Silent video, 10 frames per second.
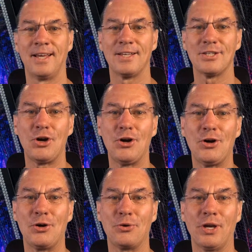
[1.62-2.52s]

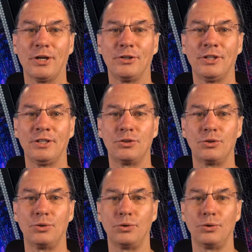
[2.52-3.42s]
So we are going
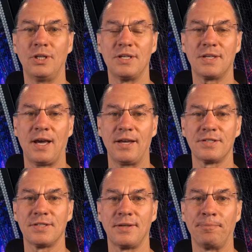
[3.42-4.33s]
to
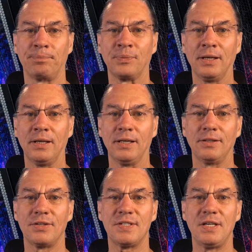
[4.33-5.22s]
discuss
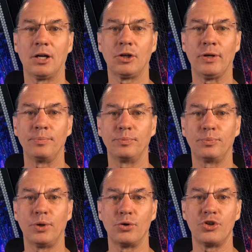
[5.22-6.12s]
the CRM
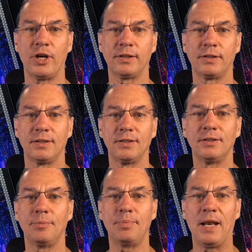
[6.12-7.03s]
project,
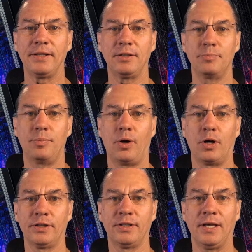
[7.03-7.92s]
the planning
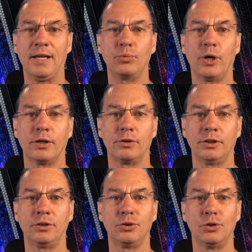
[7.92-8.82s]
part, and we are
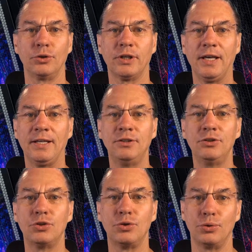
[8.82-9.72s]
going to look
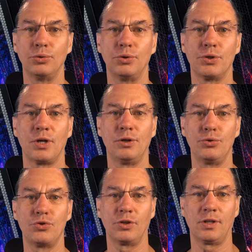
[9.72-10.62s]
into the
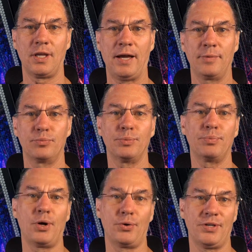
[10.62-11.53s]
solution I'm
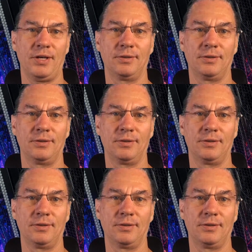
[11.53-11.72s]
proposing.